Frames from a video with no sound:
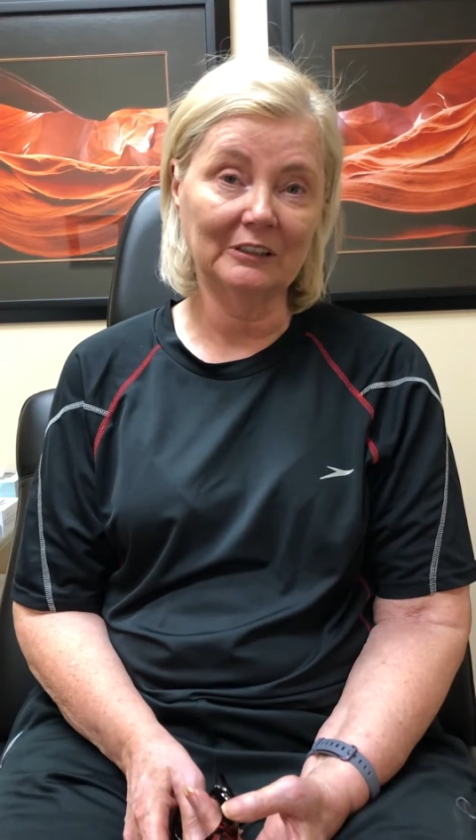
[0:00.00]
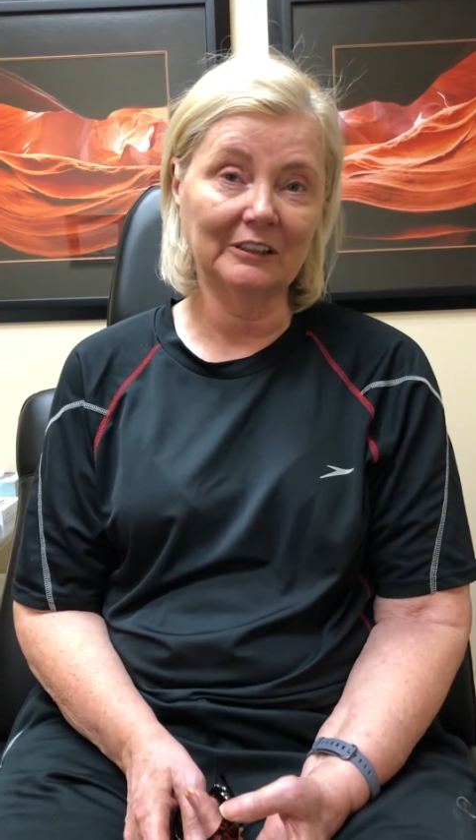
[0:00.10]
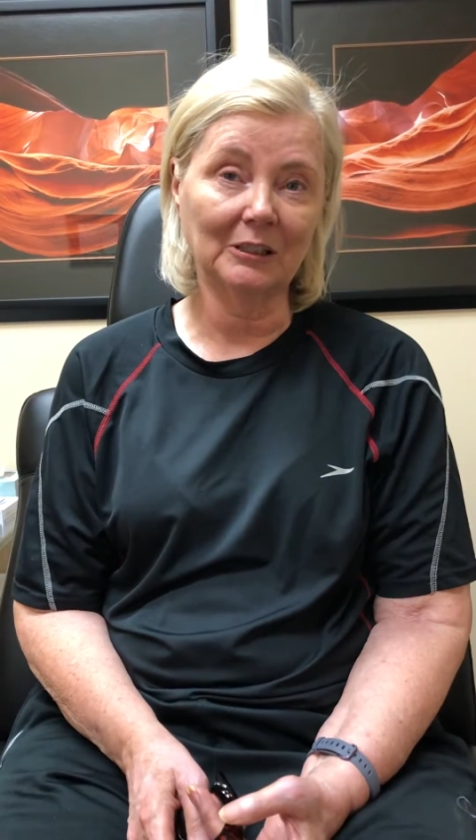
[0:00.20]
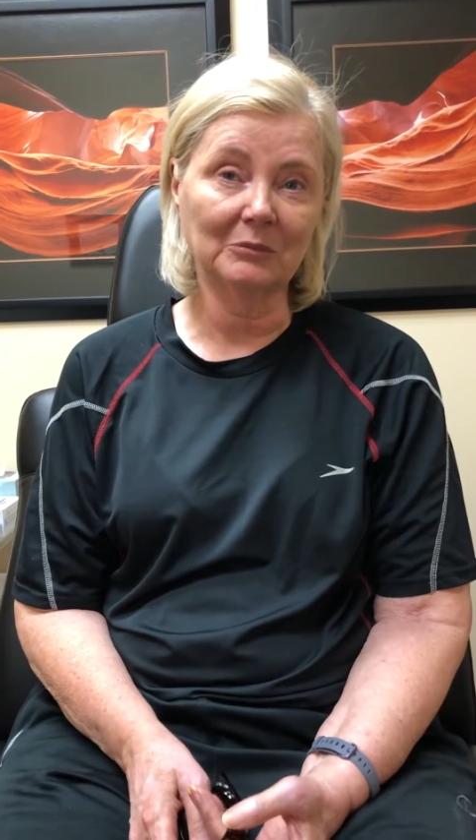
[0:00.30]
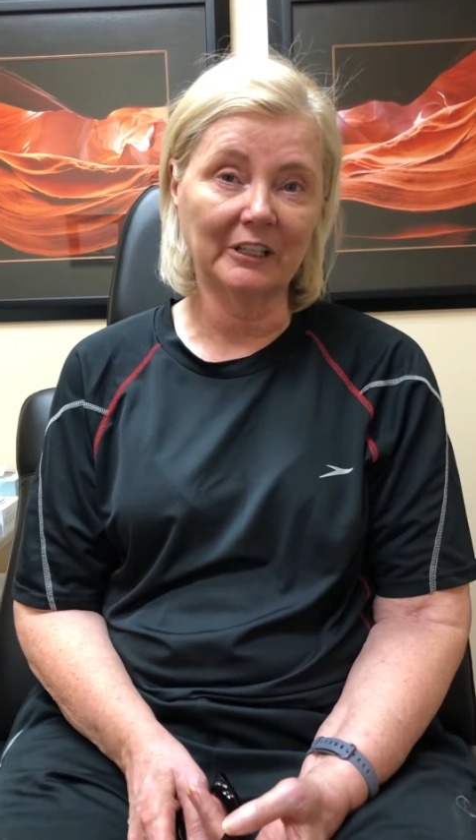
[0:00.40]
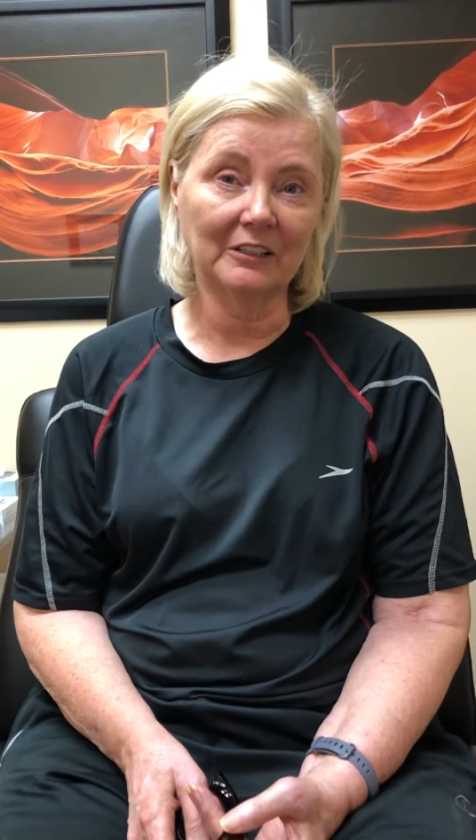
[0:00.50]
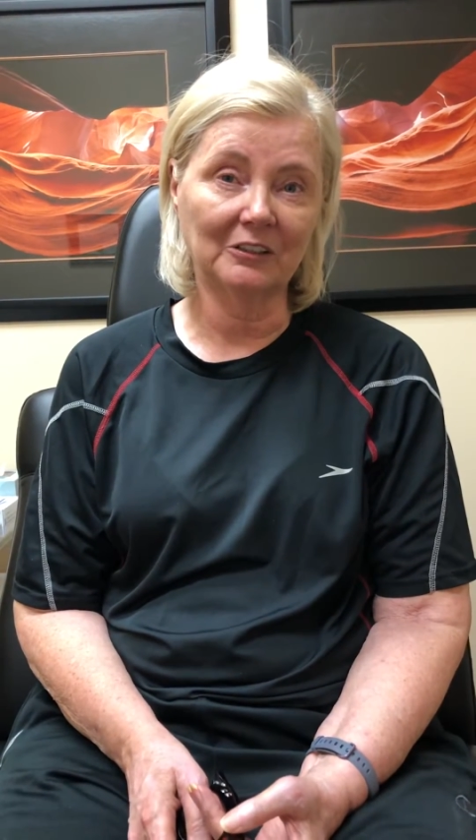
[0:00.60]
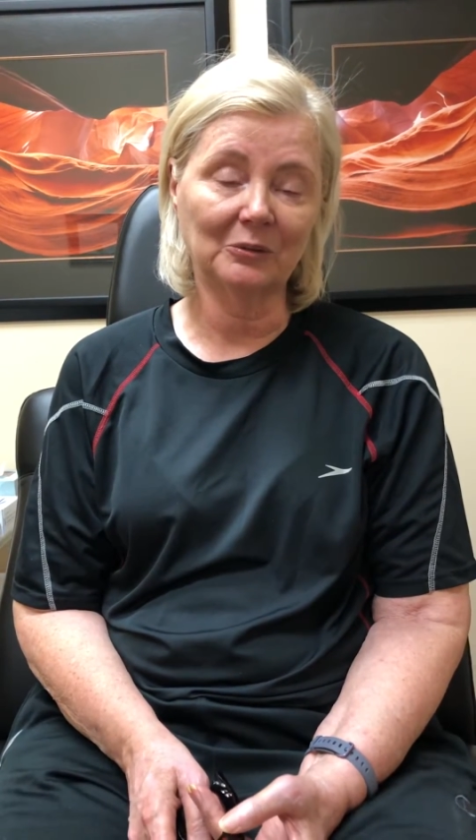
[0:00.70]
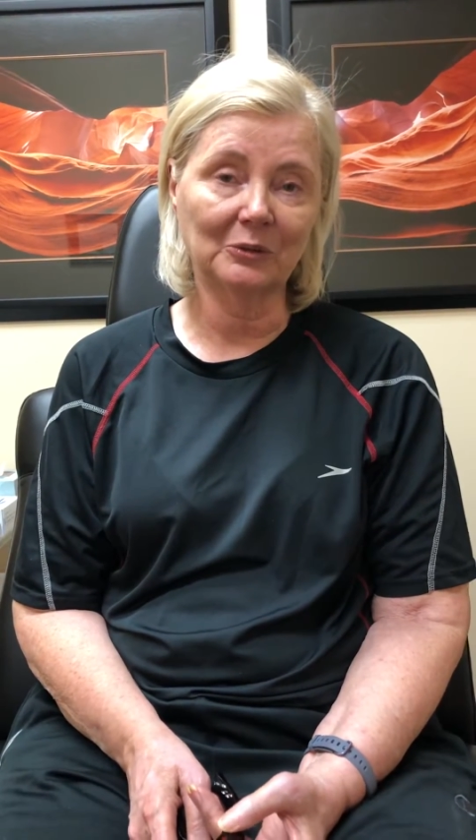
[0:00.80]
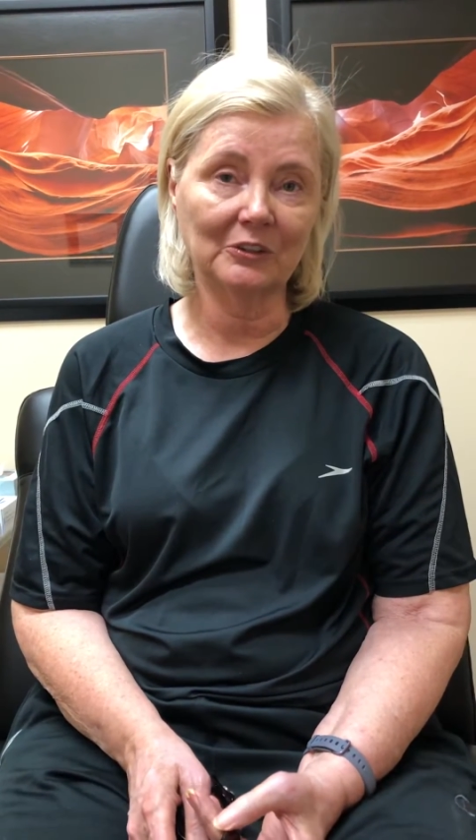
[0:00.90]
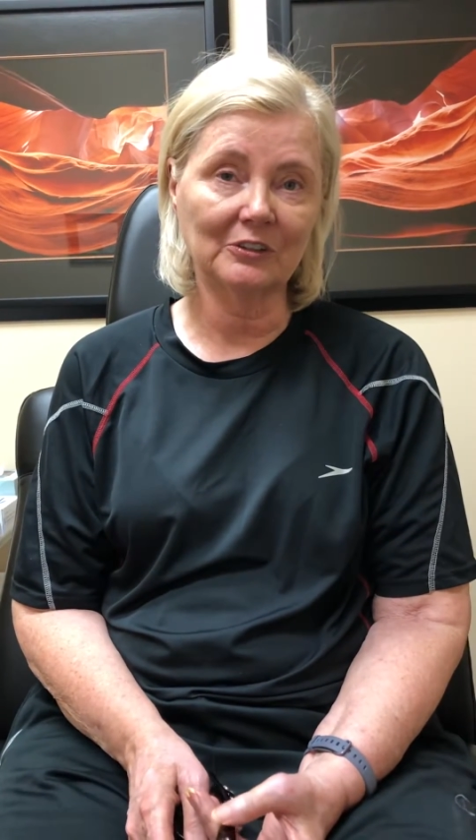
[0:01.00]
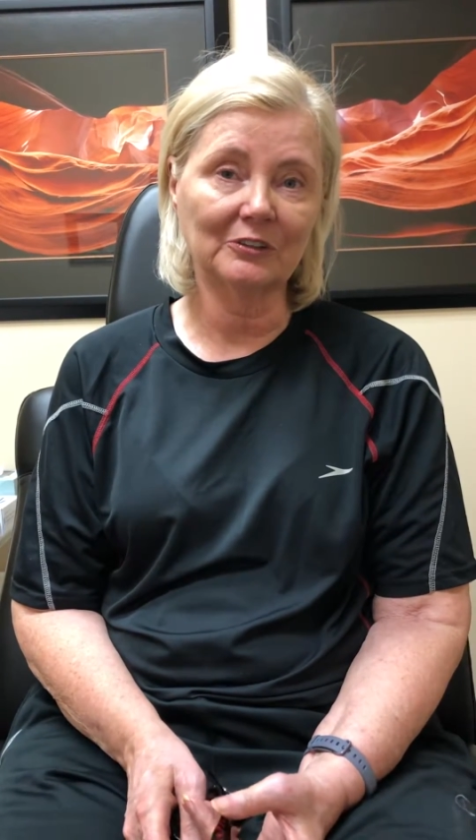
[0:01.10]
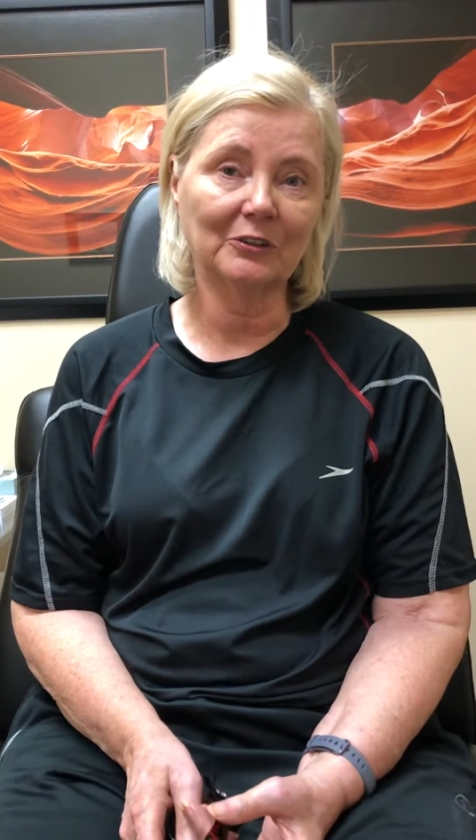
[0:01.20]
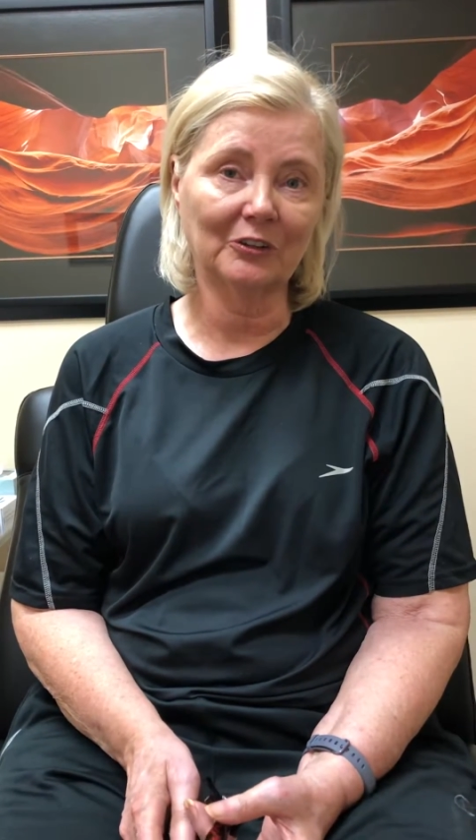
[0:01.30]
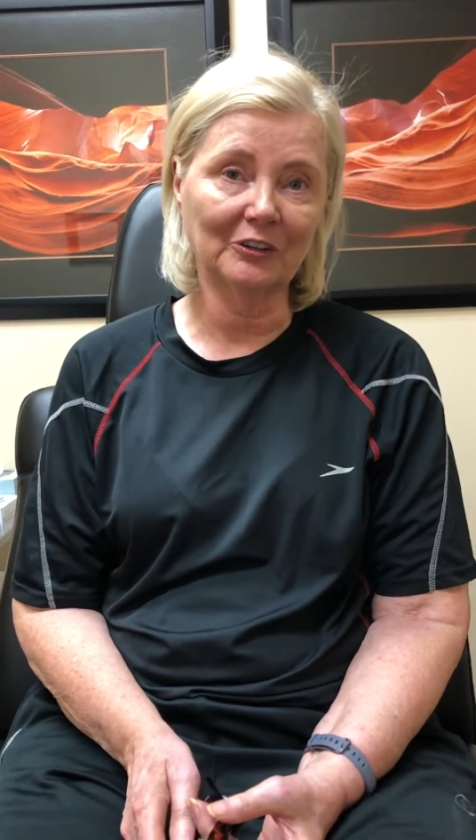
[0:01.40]
then I'm headed towards the
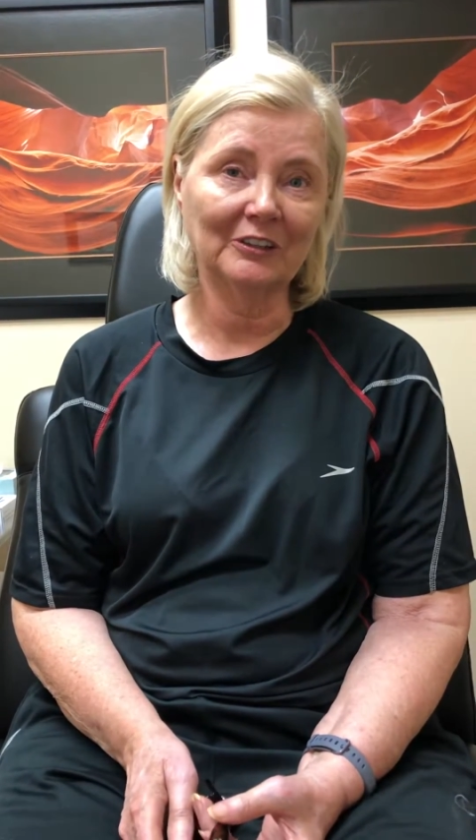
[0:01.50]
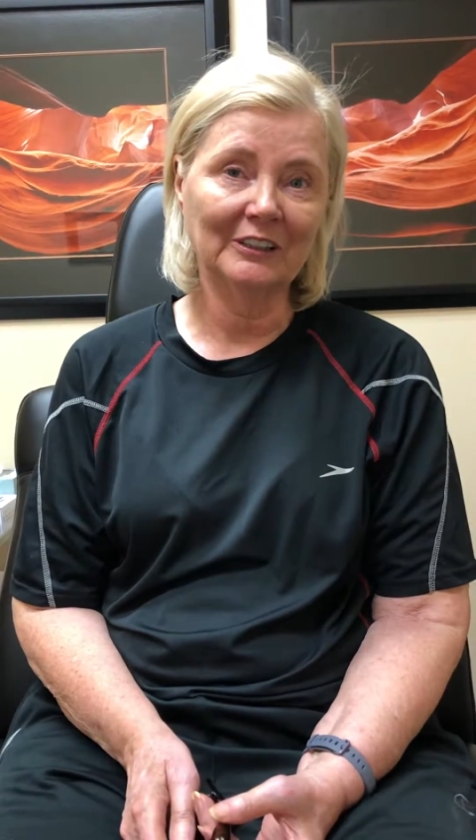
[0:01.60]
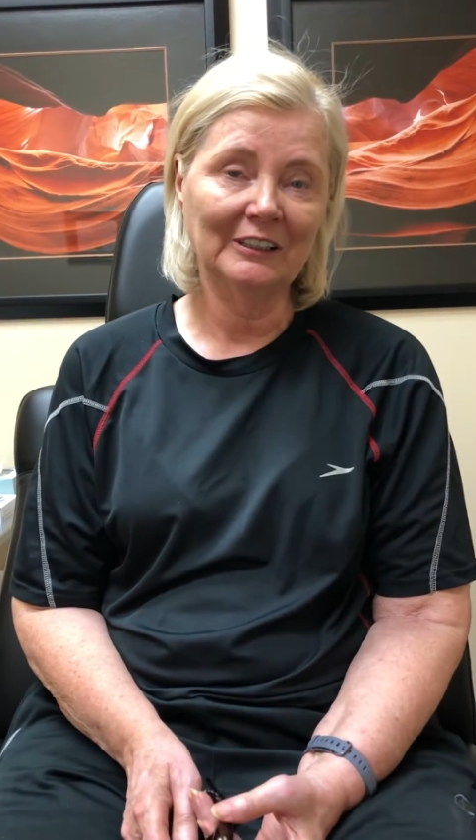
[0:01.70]
surgeon.